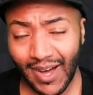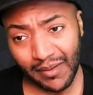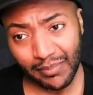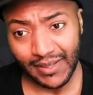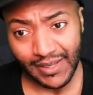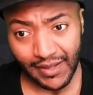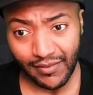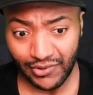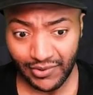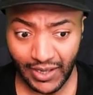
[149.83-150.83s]
I
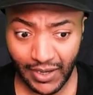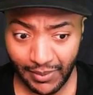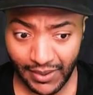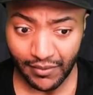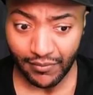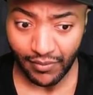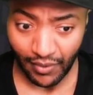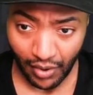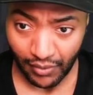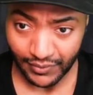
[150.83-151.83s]
believe he's going to be
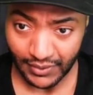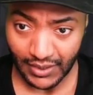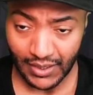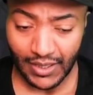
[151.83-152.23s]
involved